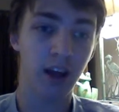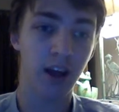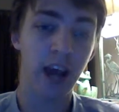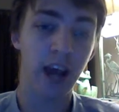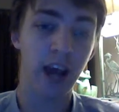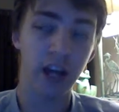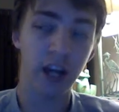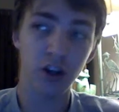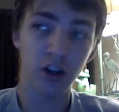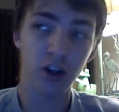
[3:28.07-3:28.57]

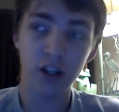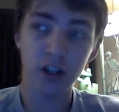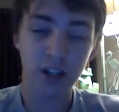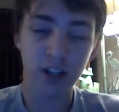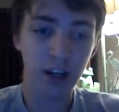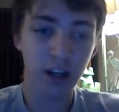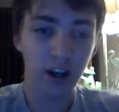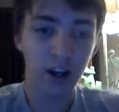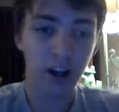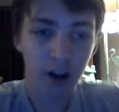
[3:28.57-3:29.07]
and you're just
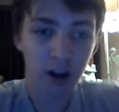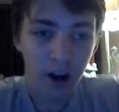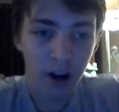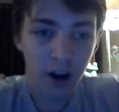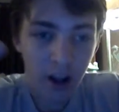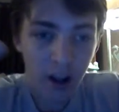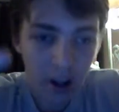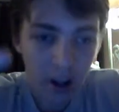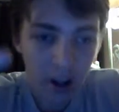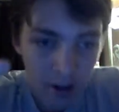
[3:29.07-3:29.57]
sitting here
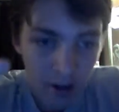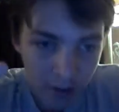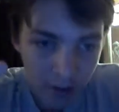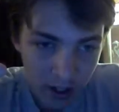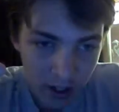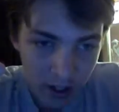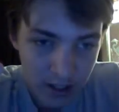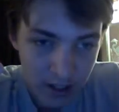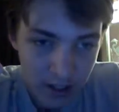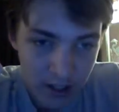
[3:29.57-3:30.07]

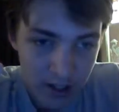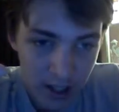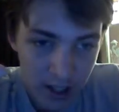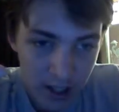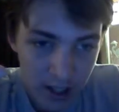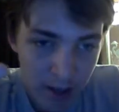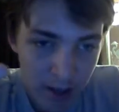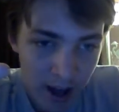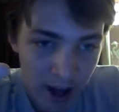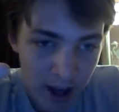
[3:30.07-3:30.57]
freaking
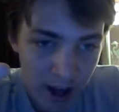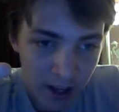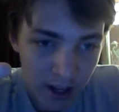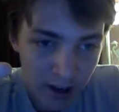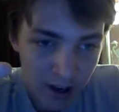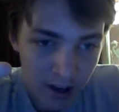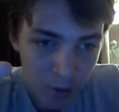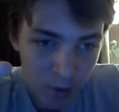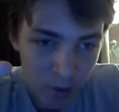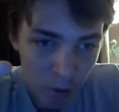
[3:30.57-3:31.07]

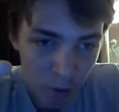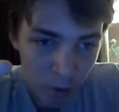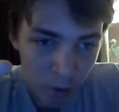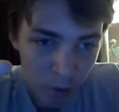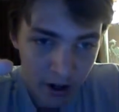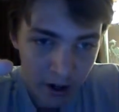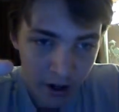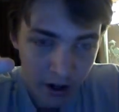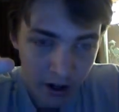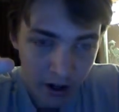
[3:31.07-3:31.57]
teabagging the
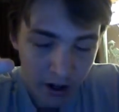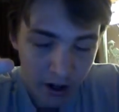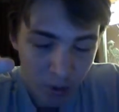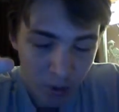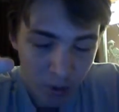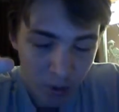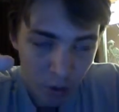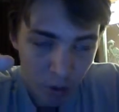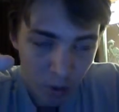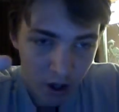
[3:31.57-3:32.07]
water,
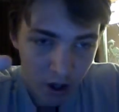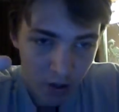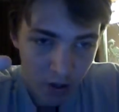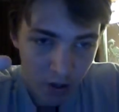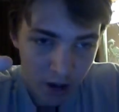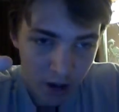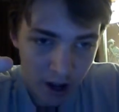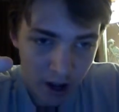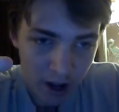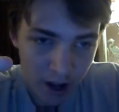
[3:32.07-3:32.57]
walking
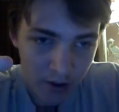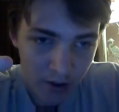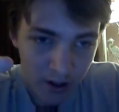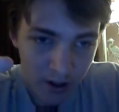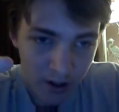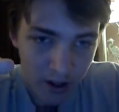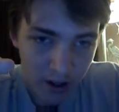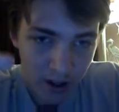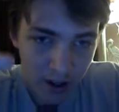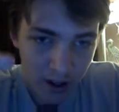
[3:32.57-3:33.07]
around,
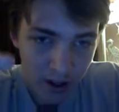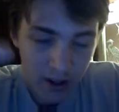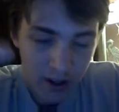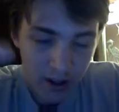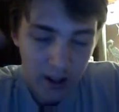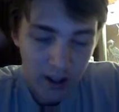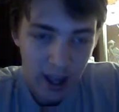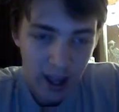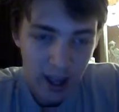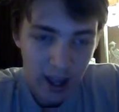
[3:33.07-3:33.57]

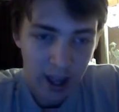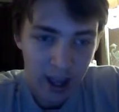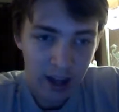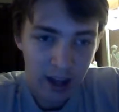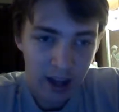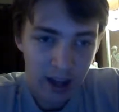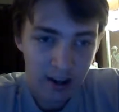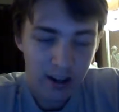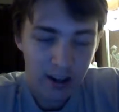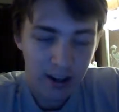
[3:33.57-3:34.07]

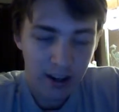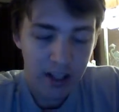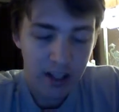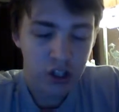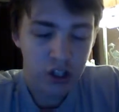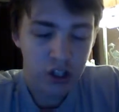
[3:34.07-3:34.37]
and it